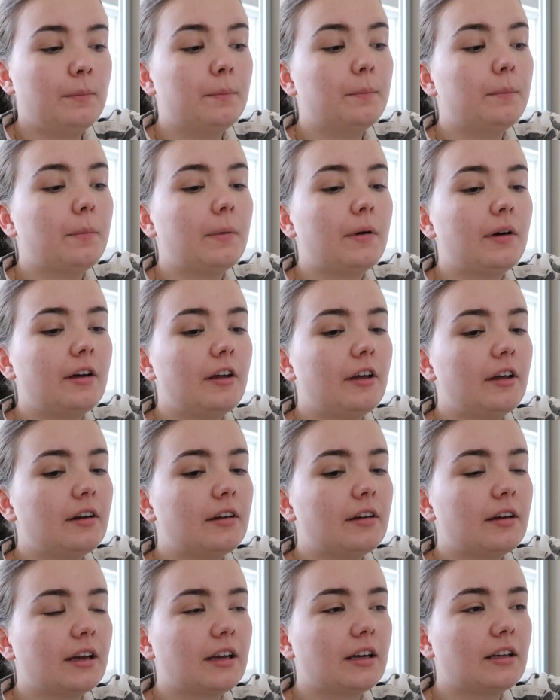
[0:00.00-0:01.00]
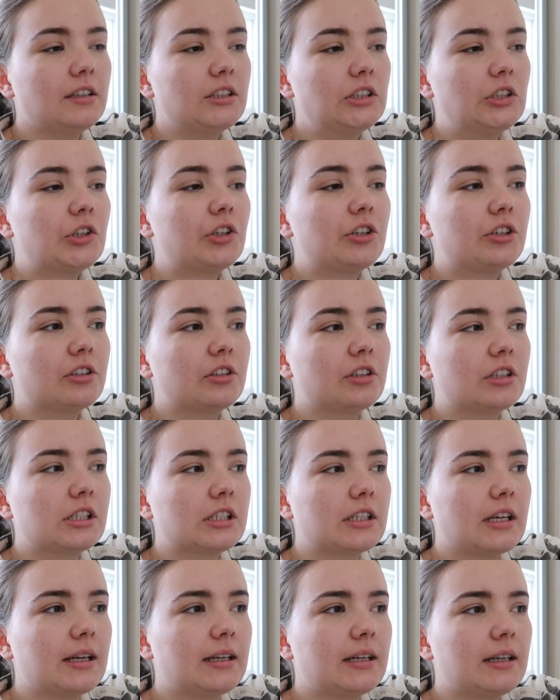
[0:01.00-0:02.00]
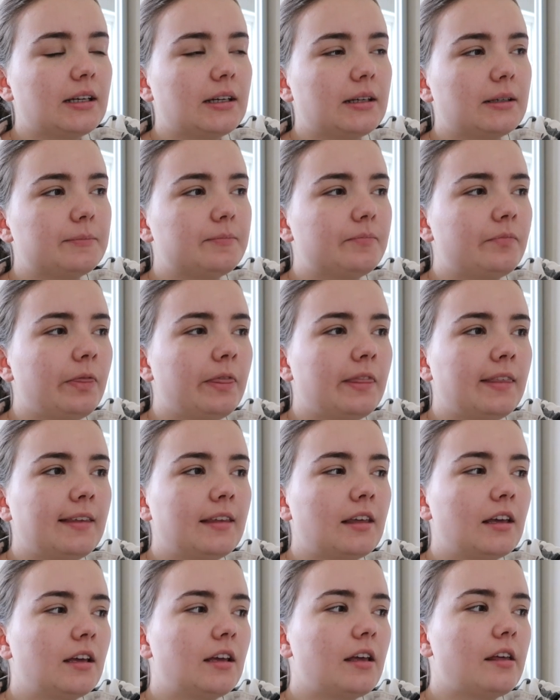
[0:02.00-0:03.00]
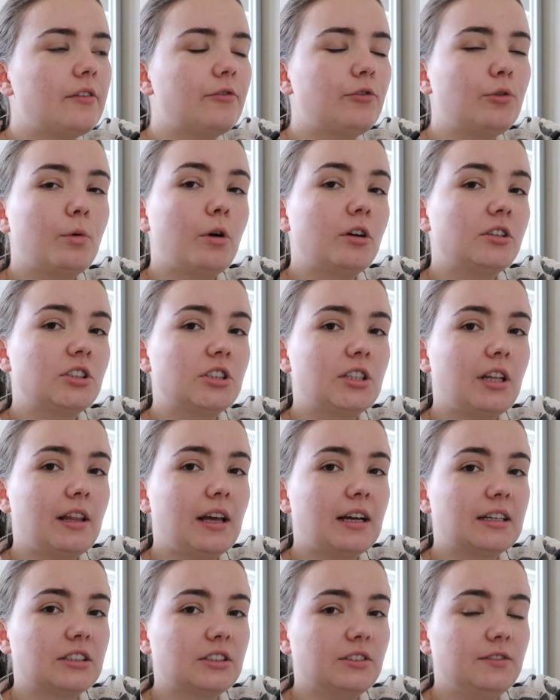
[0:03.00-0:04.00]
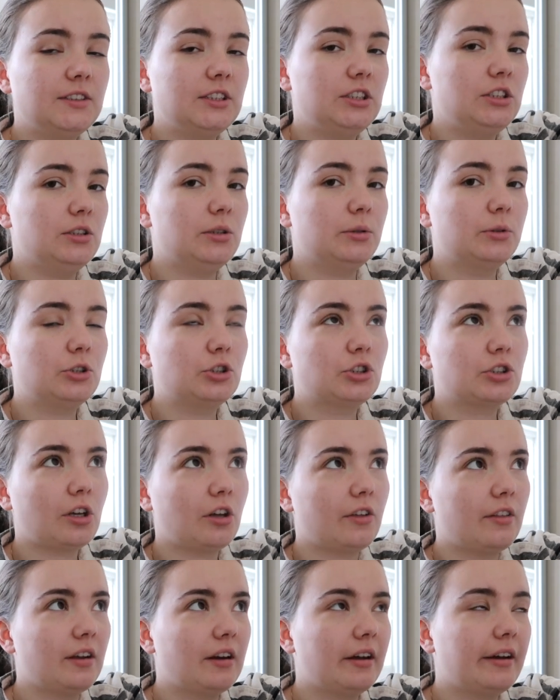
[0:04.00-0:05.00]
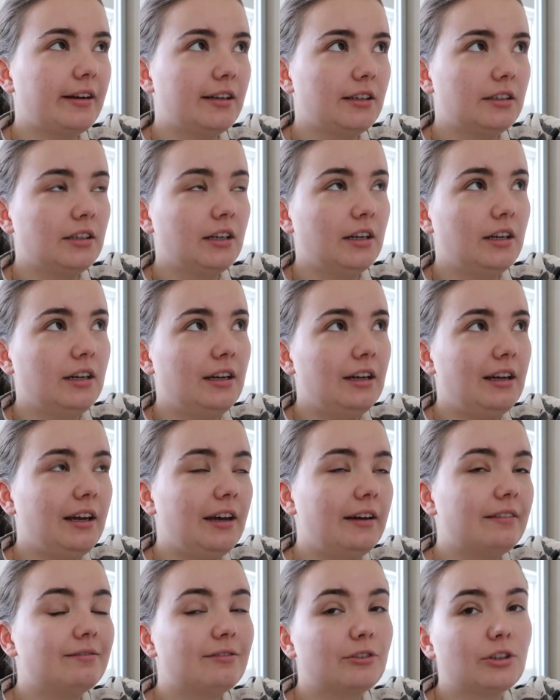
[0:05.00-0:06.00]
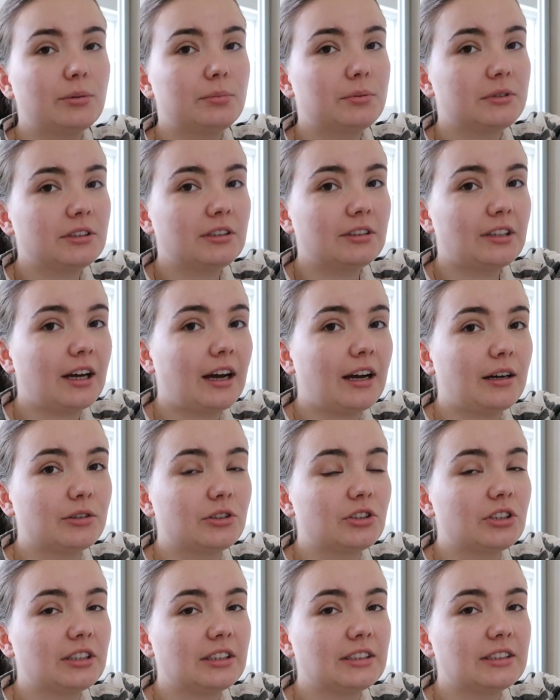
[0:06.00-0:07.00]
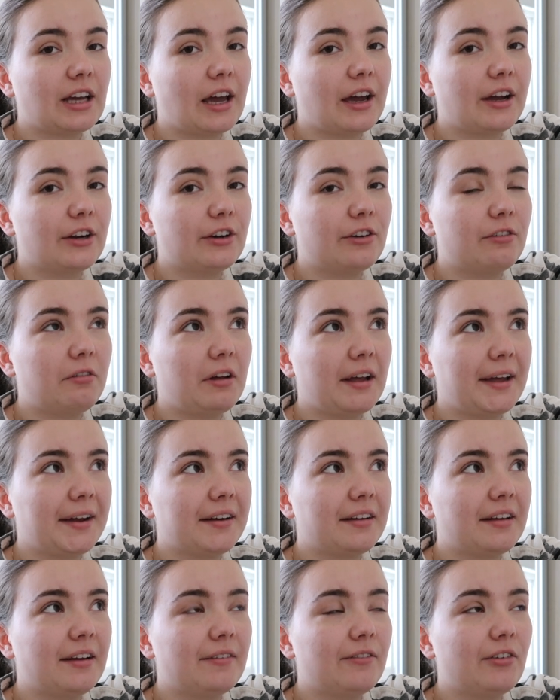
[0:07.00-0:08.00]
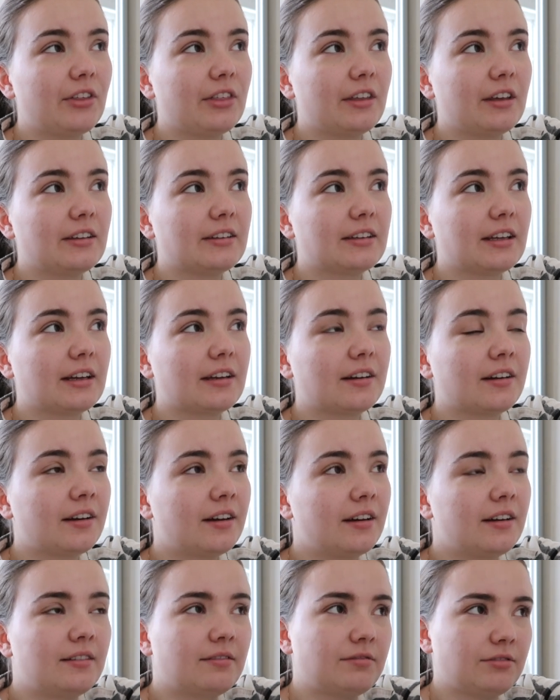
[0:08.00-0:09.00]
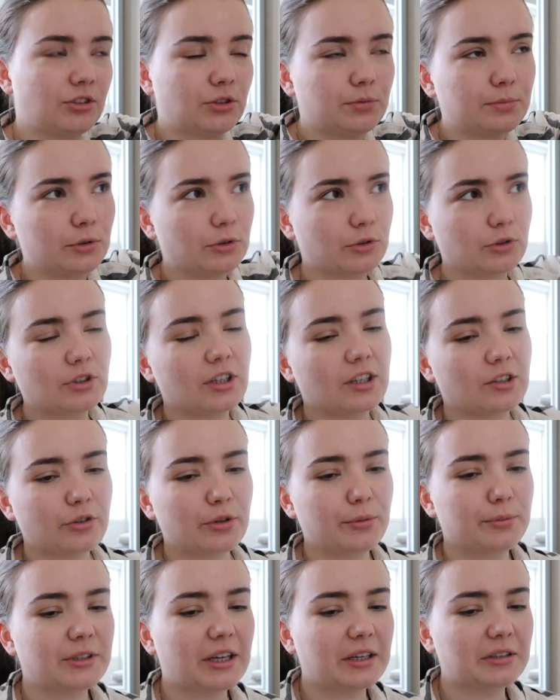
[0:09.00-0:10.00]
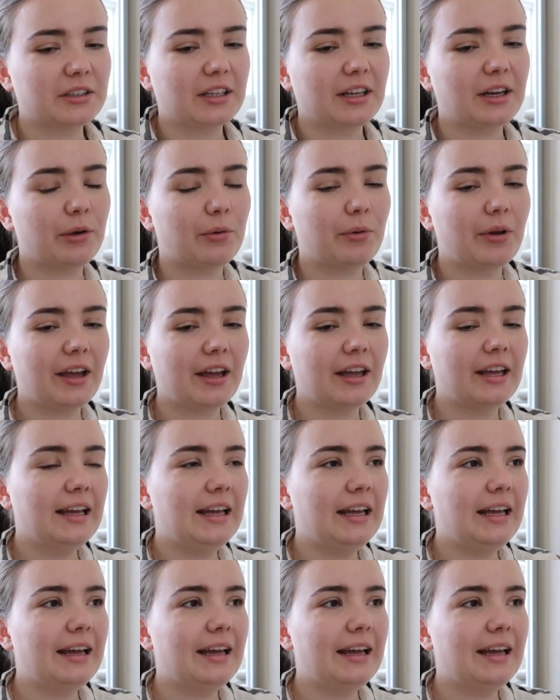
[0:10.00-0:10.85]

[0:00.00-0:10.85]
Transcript: but I kind of started because if you watched the last video, you saw that I have ripped out the entire van, everything that is supposed to get ripped out anyway,